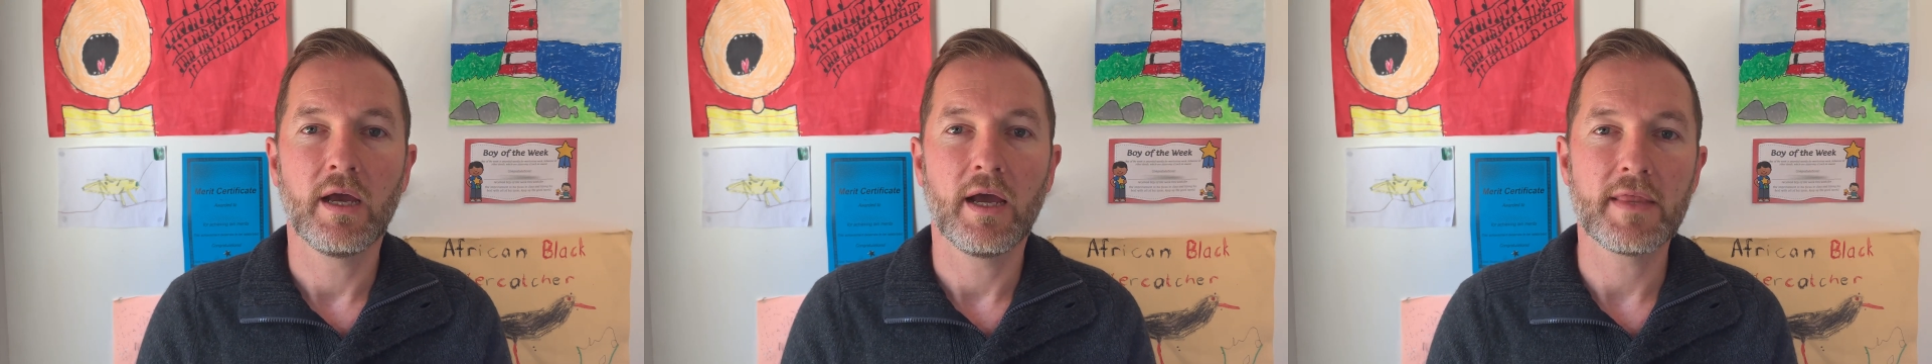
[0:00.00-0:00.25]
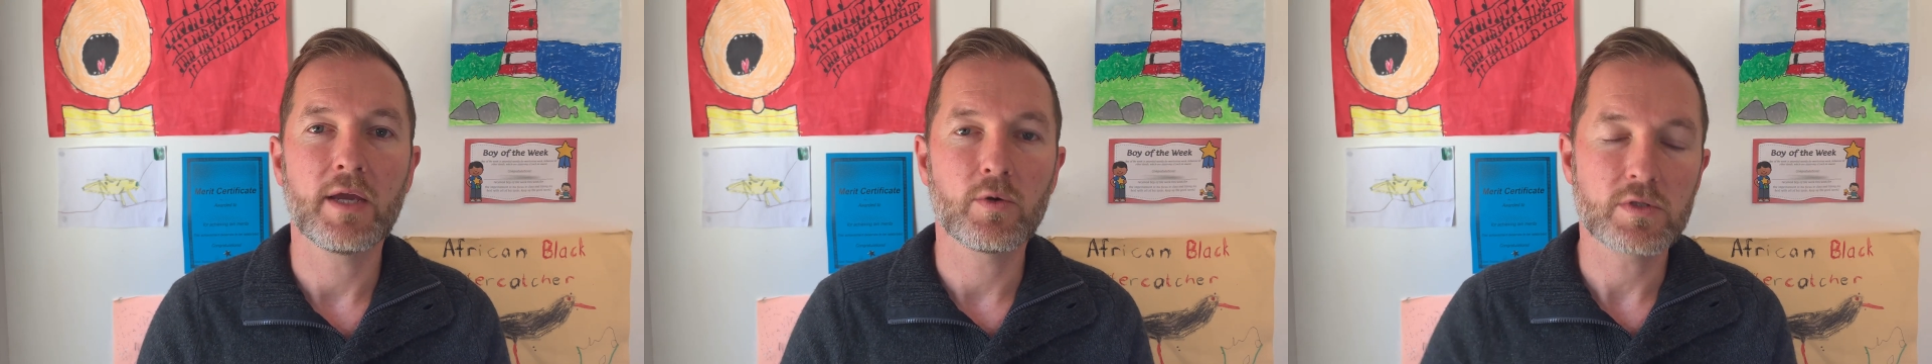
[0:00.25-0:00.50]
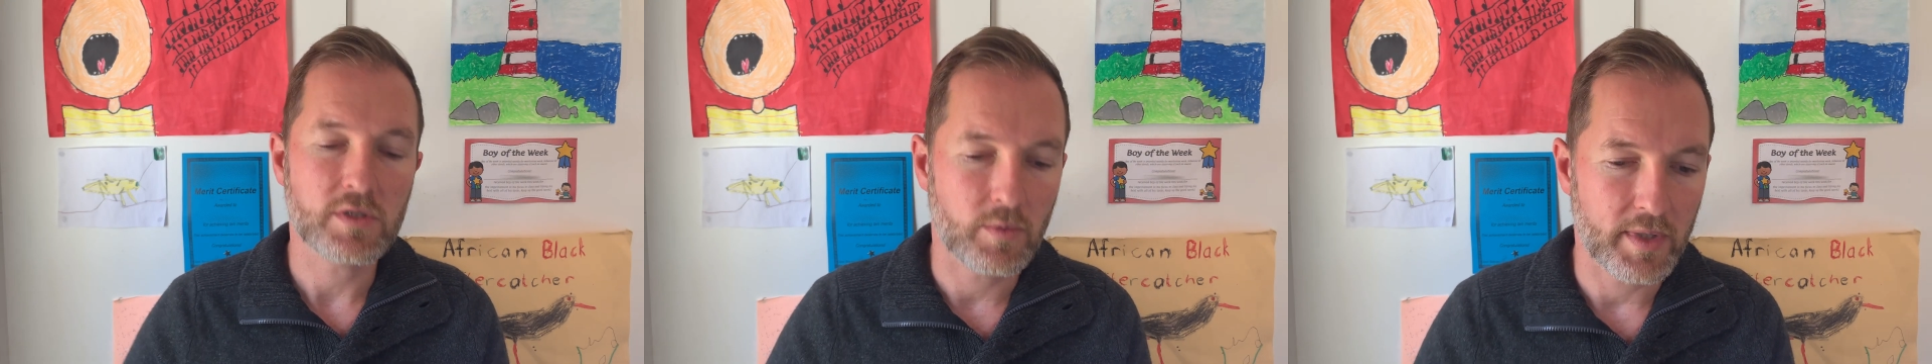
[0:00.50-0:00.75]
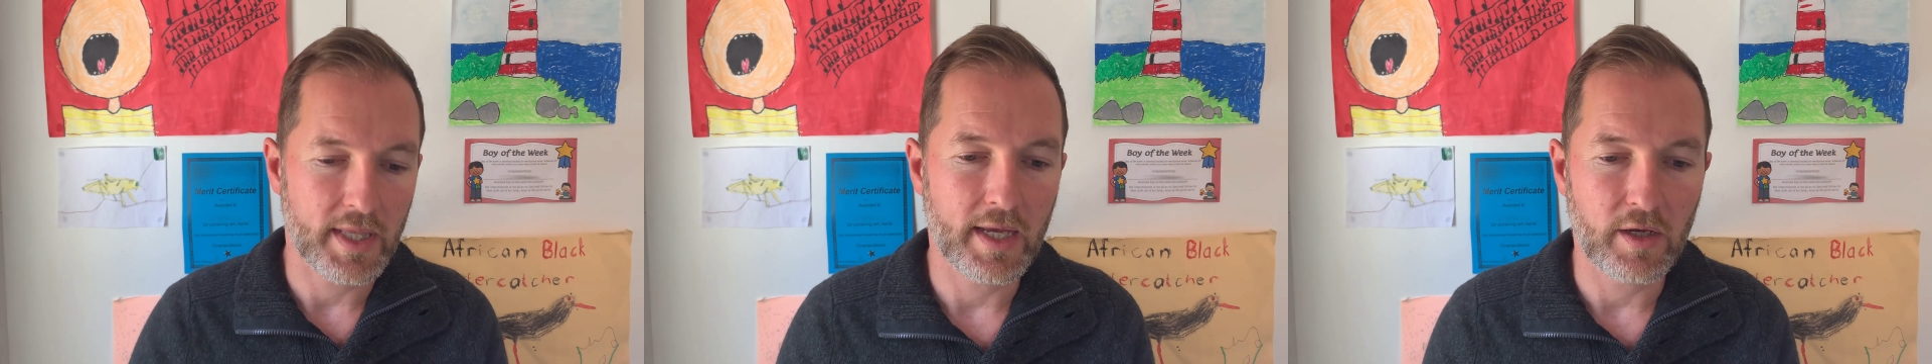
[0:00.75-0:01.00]
and they also,
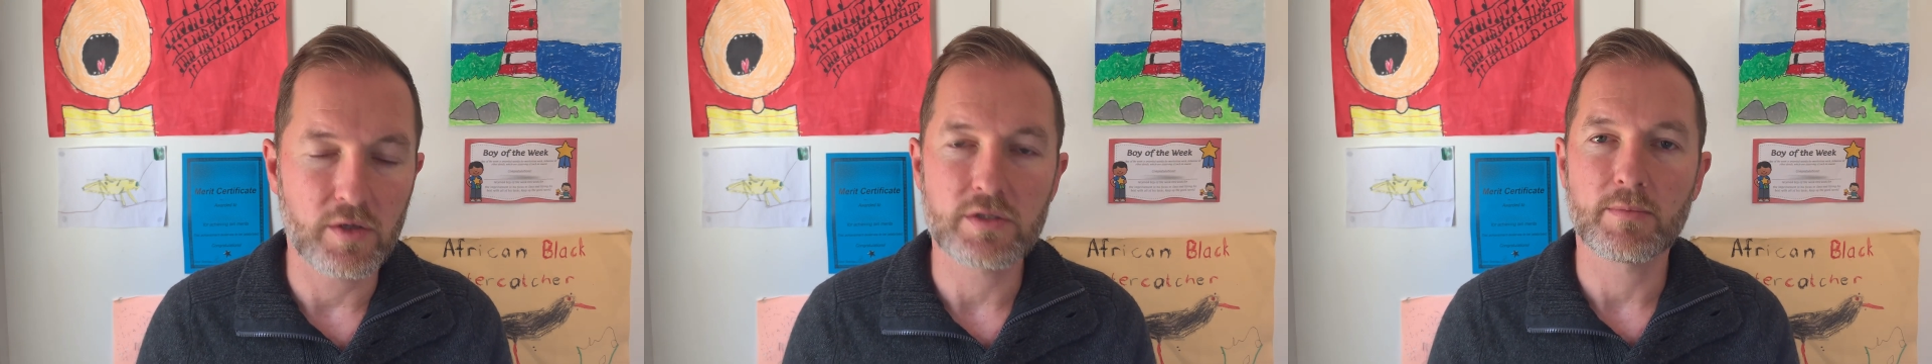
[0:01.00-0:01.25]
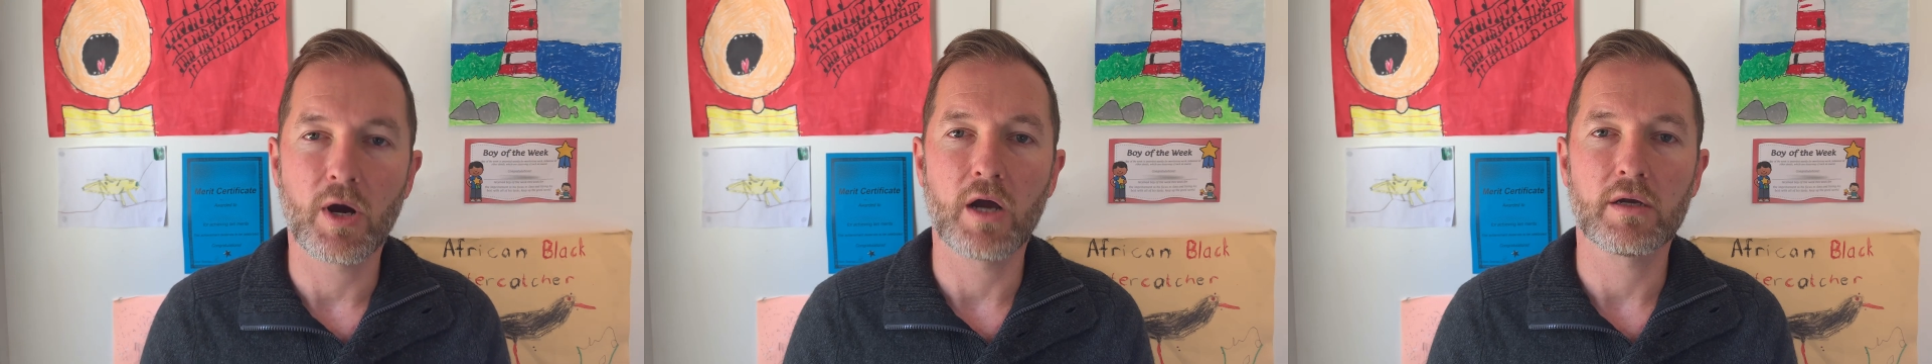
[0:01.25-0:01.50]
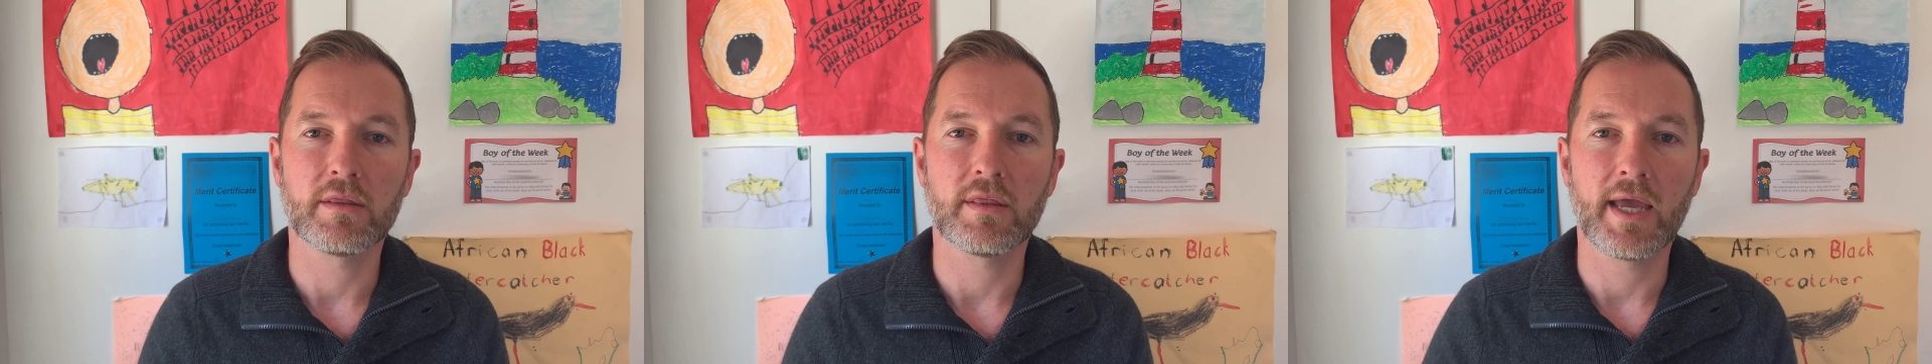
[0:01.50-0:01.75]
when they go to market,